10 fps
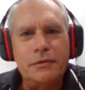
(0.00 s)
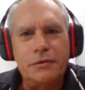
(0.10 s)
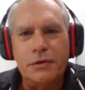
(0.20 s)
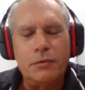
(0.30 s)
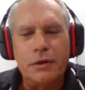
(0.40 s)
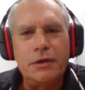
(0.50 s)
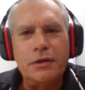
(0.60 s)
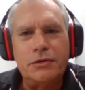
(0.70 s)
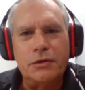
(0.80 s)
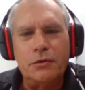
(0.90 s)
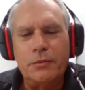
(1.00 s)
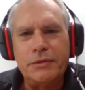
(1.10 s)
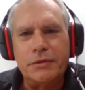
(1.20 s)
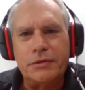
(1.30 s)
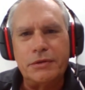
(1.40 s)
use in your
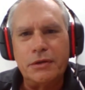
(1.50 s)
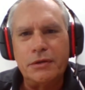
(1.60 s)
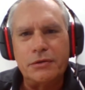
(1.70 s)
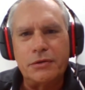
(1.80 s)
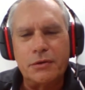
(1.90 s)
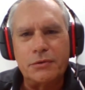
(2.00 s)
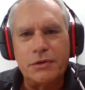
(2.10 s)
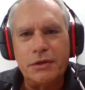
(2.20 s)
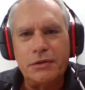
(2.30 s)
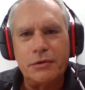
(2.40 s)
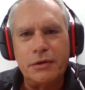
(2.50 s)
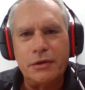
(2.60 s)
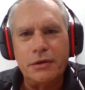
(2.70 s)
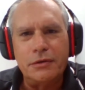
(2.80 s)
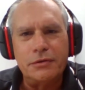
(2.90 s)
business? Do you use Google Sheets, or do
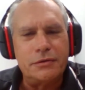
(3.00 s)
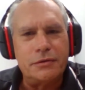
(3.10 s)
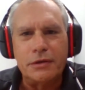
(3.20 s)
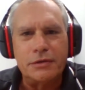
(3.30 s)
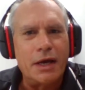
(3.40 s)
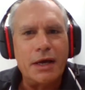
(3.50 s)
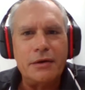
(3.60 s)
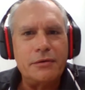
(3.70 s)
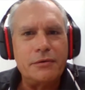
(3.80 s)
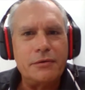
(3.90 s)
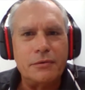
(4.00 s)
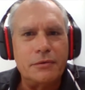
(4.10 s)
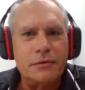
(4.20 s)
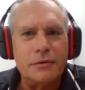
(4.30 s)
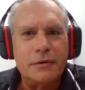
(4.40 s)
you use Asana
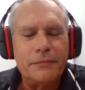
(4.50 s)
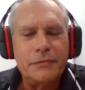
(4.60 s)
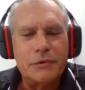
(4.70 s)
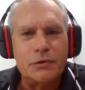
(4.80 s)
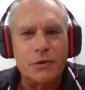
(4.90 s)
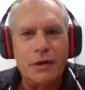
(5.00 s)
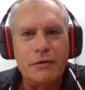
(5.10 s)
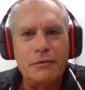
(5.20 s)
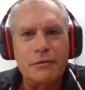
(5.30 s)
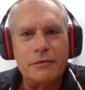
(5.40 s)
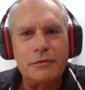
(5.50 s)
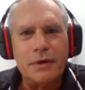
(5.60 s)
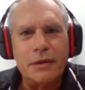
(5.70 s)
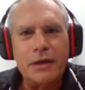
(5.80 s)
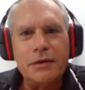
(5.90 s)
or Trello or
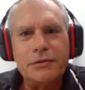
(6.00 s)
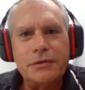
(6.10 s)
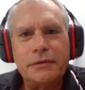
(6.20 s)
one of those?